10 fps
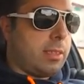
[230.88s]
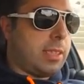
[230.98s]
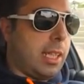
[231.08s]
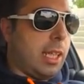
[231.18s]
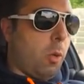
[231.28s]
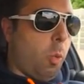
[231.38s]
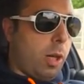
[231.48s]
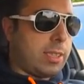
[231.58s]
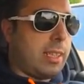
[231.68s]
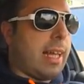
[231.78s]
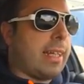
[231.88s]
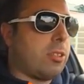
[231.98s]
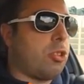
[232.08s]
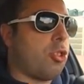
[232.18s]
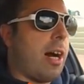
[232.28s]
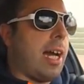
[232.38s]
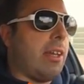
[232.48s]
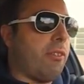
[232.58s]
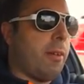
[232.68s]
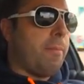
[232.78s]
see what's like to
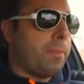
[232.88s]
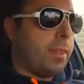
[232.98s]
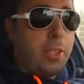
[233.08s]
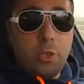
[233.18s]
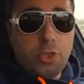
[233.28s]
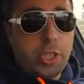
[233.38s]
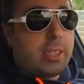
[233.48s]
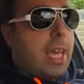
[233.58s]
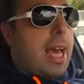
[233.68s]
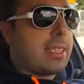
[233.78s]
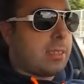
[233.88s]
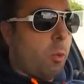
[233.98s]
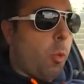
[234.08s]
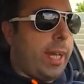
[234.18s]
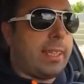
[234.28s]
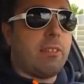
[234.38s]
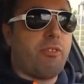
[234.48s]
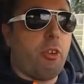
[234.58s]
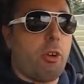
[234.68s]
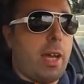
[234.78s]
drive the new GTS, waiting
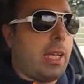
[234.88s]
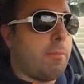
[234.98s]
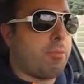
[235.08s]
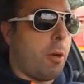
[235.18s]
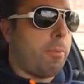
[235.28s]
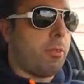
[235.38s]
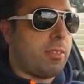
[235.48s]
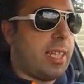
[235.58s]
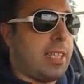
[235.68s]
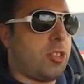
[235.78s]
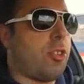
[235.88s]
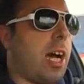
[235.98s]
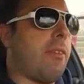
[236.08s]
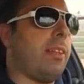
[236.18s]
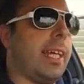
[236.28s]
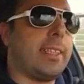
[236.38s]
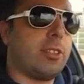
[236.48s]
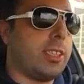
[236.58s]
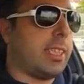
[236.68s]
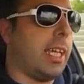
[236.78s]
for a proper test drive
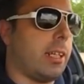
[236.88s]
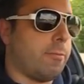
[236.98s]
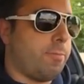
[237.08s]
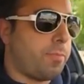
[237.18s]
later this year.